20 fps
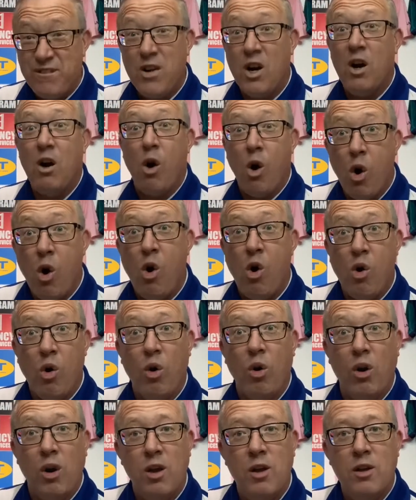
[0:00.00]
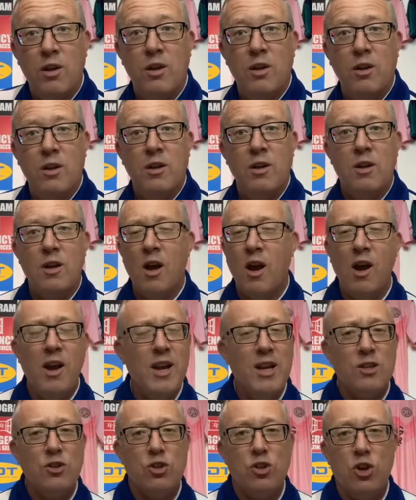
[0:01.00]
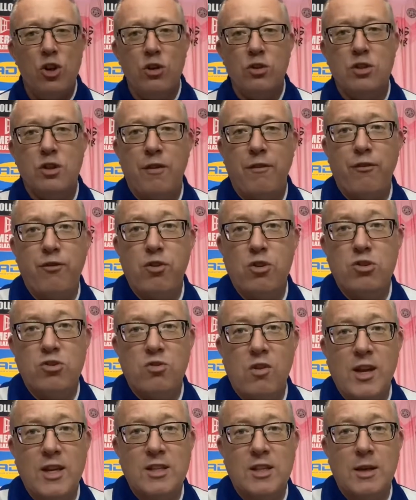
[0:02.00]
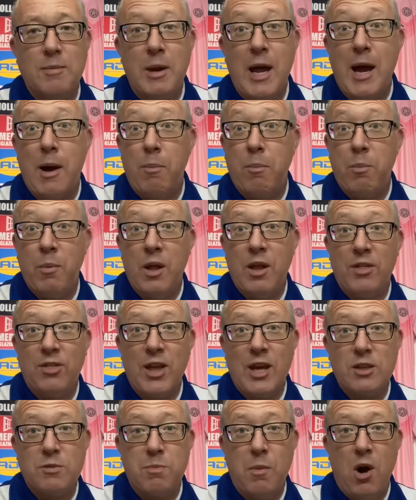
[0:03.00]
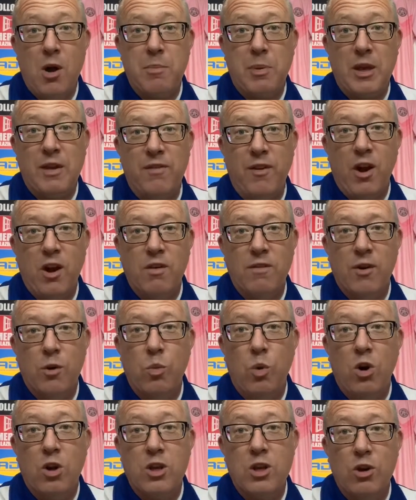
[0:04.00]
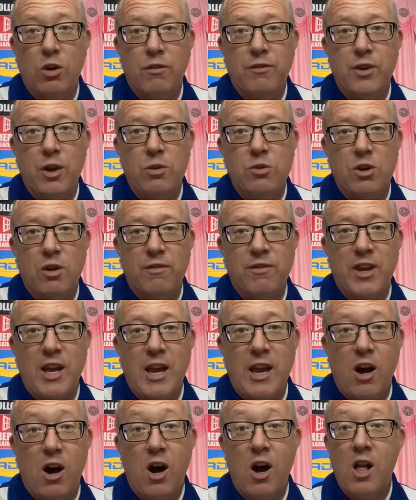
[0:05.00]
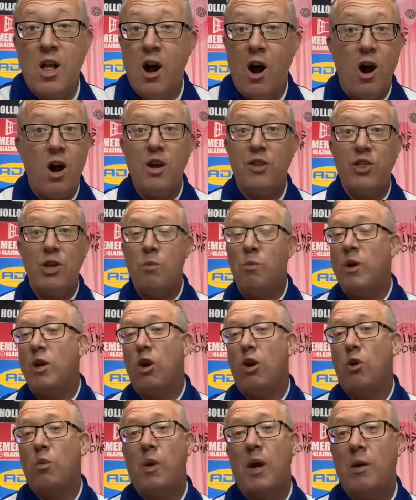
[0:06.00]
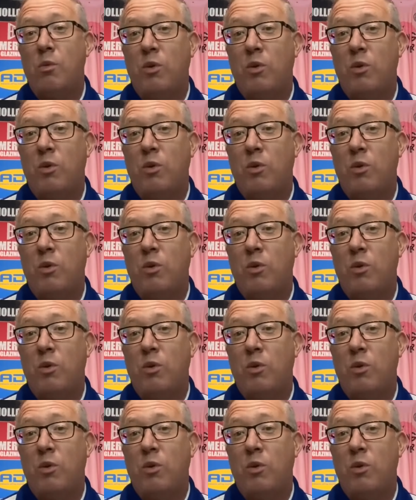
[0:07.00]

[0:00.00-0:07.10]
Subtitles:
all. And it's just frustrating. Now, that's my beef over. What are your views on VAR? I think we got away with